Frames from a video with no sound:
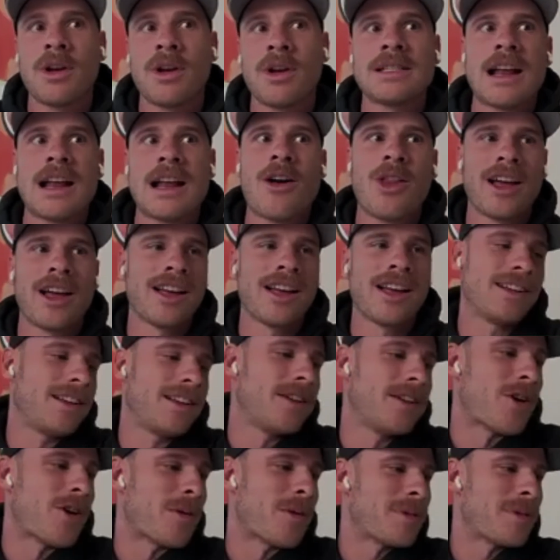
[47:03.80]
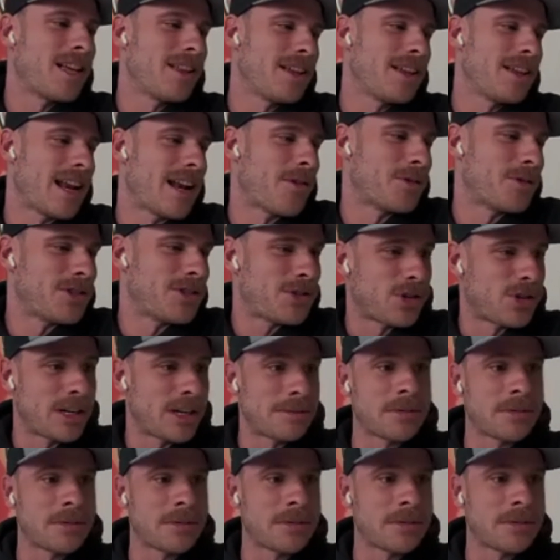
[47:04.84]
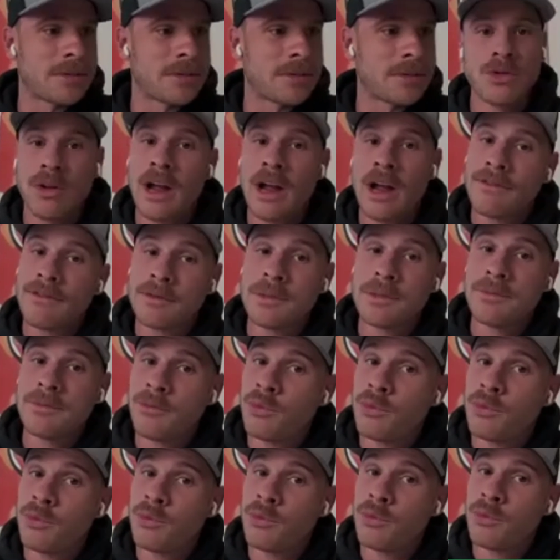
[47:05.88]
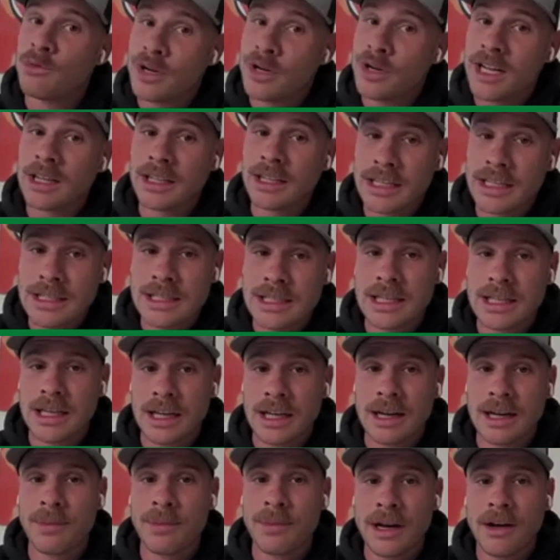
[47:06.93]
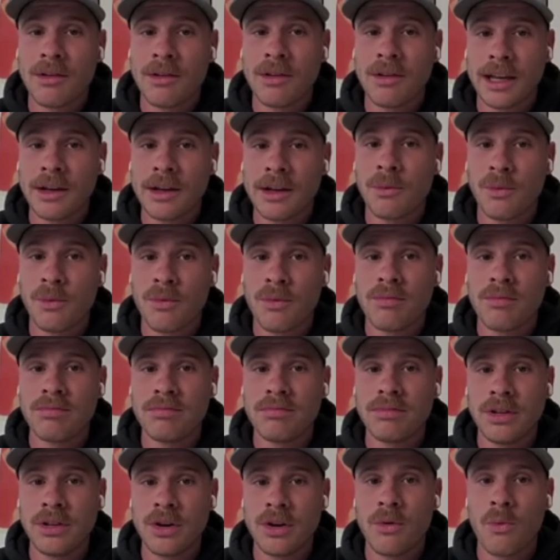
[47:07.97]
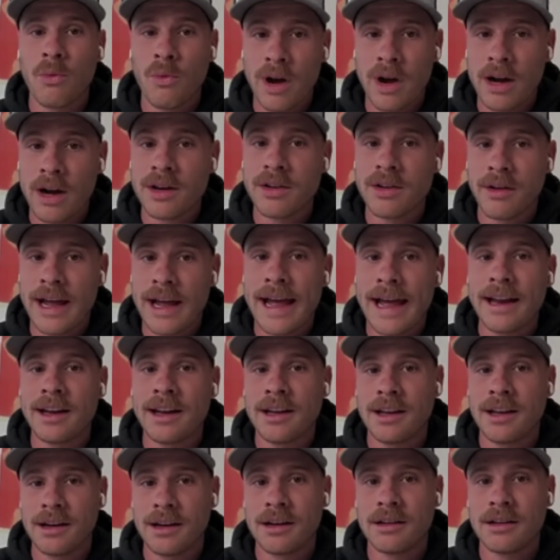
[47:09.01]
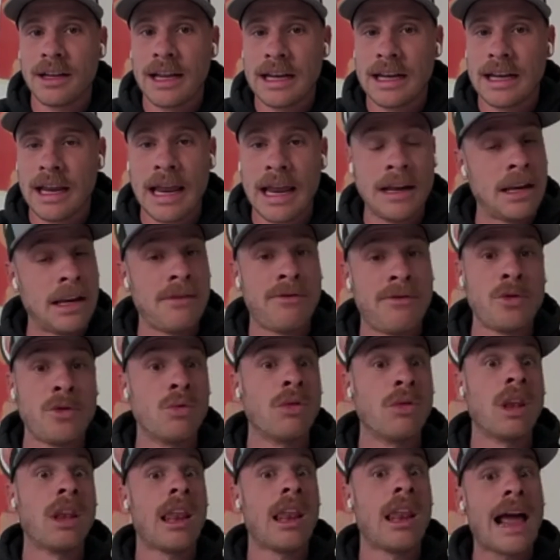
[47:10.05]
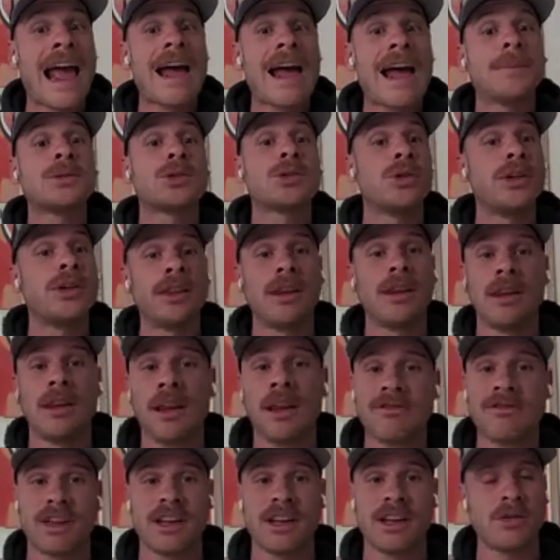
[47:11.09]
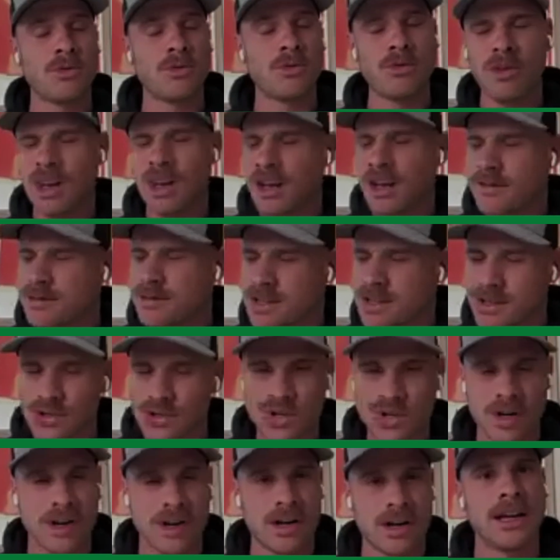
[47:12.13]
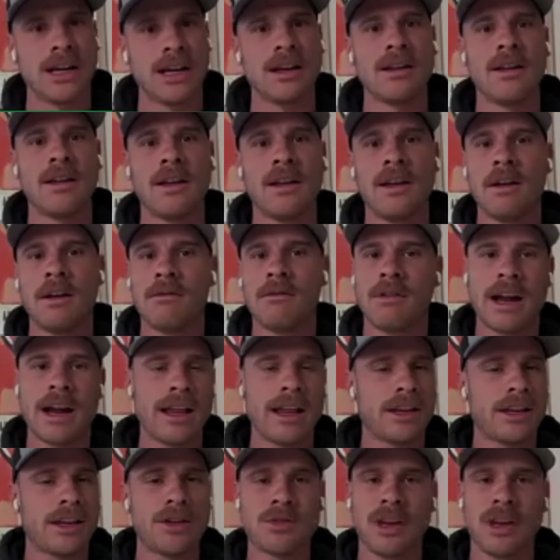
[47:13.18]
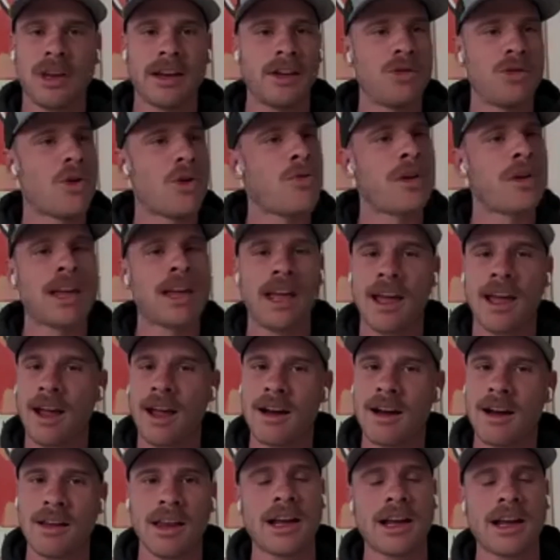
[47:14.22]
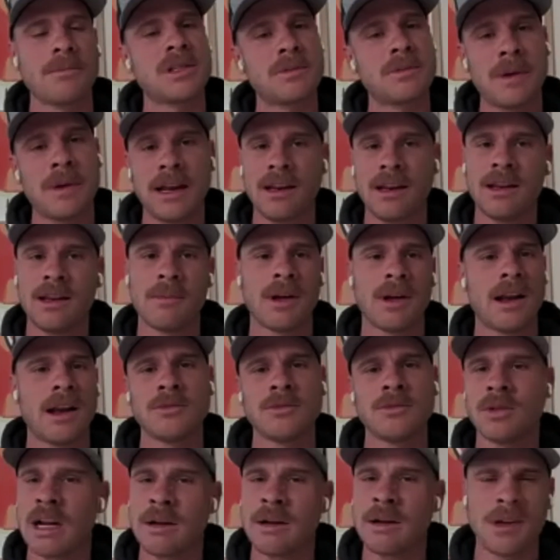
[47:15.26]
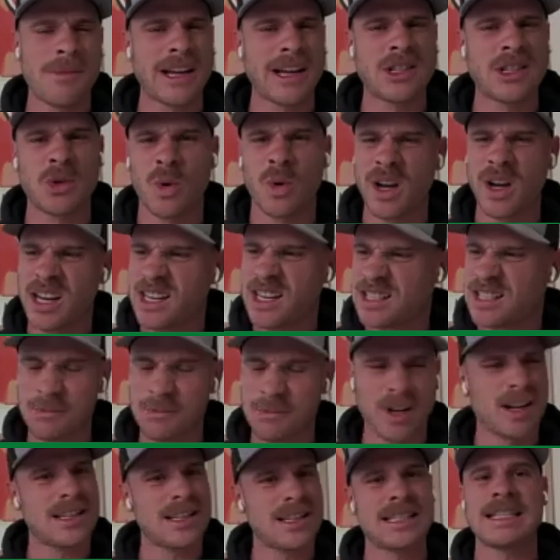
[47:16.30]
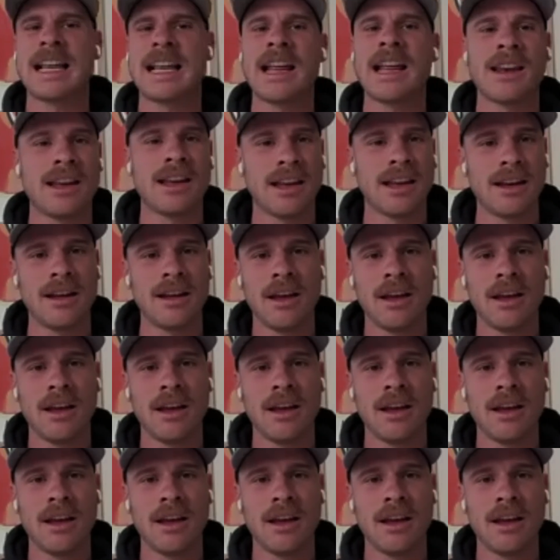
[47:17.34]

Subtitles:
to sound like I'm killing anyone's dreams, but I'm like, you have to be really realistic about like, where you at here, and if you absolutely love it, you love this journey, right? Like you don't care. Like I'm spending the money. I'm in my 20s. I'm gonna send it.